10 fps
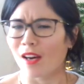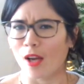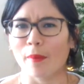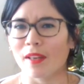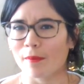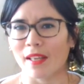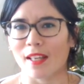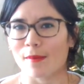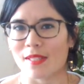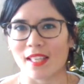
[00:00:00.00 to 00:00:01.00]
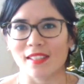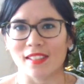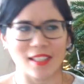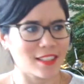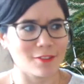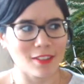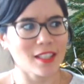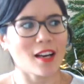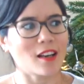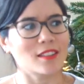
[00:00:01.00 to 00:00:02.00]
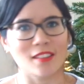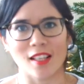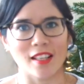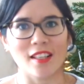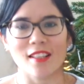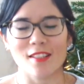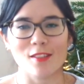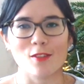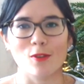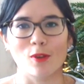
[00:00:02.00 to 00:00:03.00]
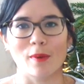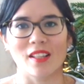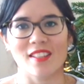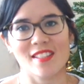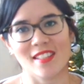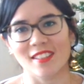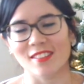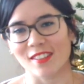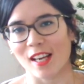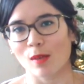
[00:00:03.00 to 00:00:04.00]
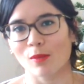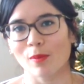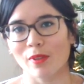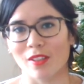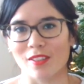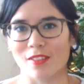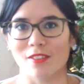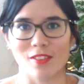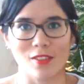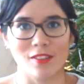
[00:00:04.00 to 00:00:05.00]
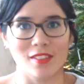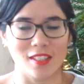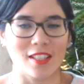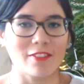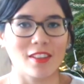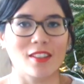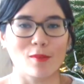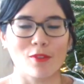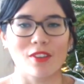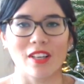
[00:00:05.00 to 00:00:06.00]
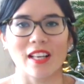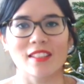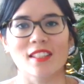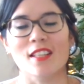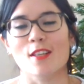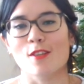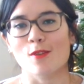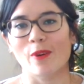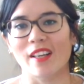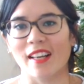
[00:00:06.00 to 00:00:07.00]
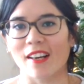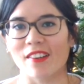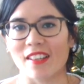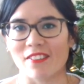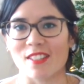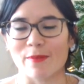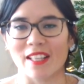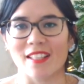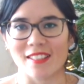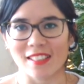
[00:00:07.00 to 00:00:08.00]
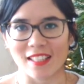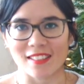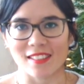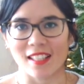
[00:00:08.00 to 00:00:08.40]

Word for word: I hope I didn't make any mistakes there. It's really hard to like talk about these things on camera because you're just constantly running them through your head to work out if it's making sense.